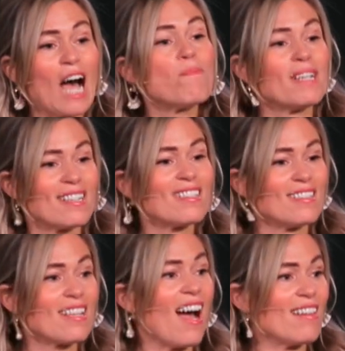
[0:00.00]
because it's
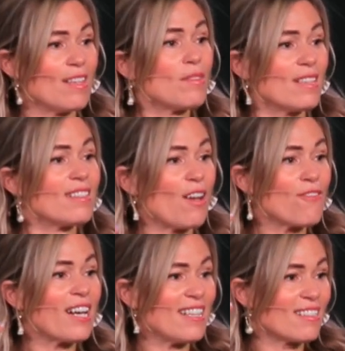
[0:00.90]
gotten the, the suffering
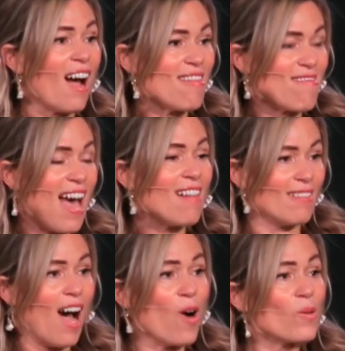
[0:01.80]
has gotten that
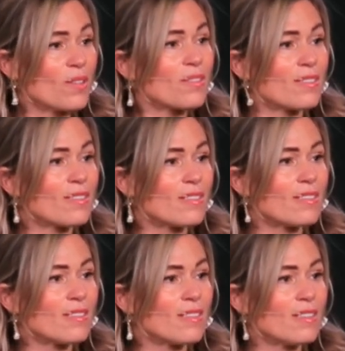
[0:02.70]
loud,
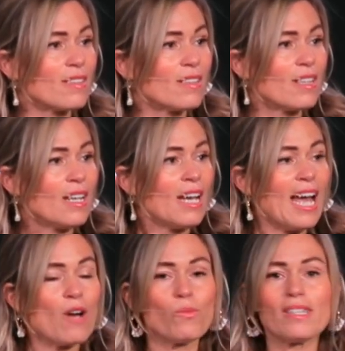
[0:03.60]
and
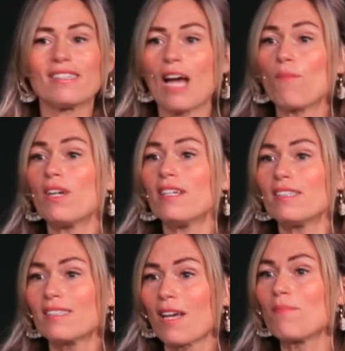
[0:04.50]
we stop.
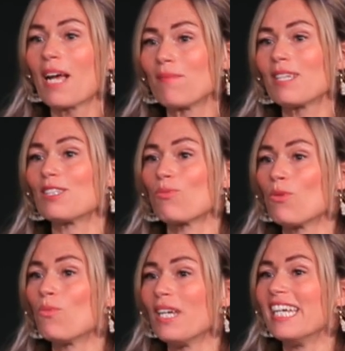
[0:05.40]
Sometimes that's when
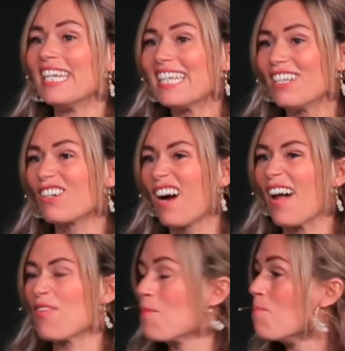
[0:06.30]
we hear God the
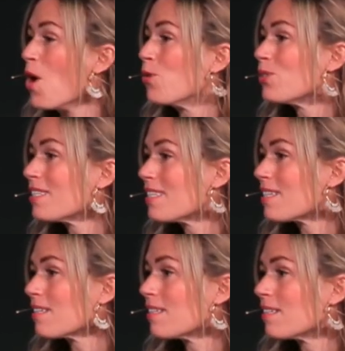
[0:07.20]
most
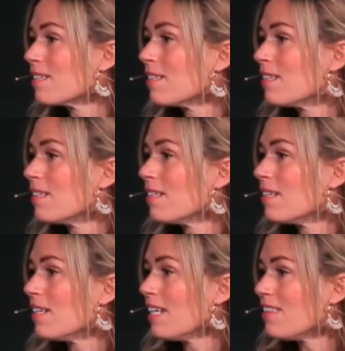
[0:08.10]

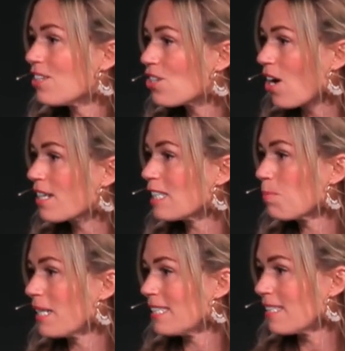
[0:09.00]
in the darkest
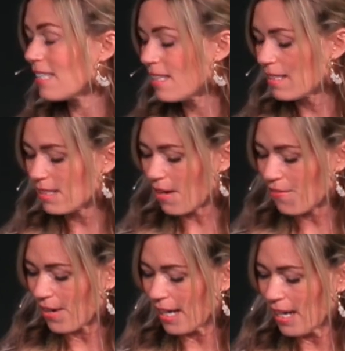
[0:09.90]
places, in the
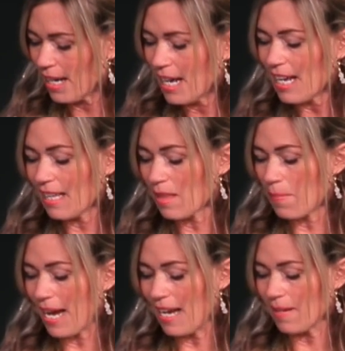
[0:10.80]
suffering, in the
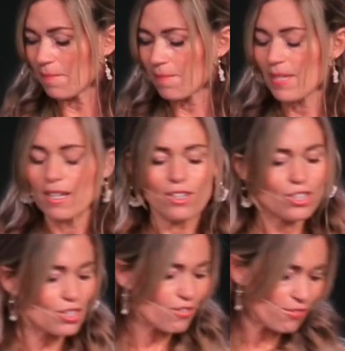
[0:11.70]
pain. Just
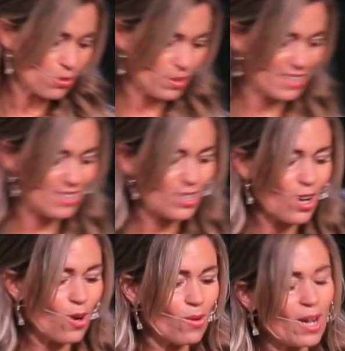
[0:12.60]
a few weeks
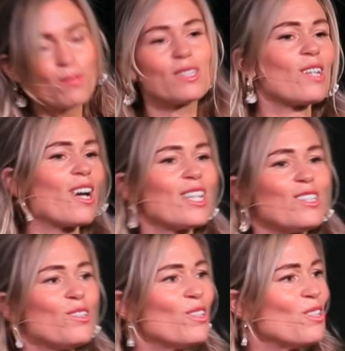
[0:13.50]
ago, I was talking to
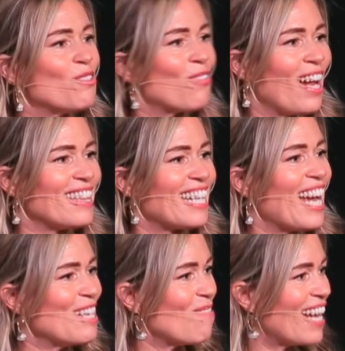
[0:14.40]
a new friend that I had
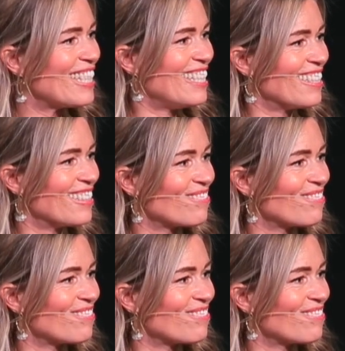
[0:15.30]
met here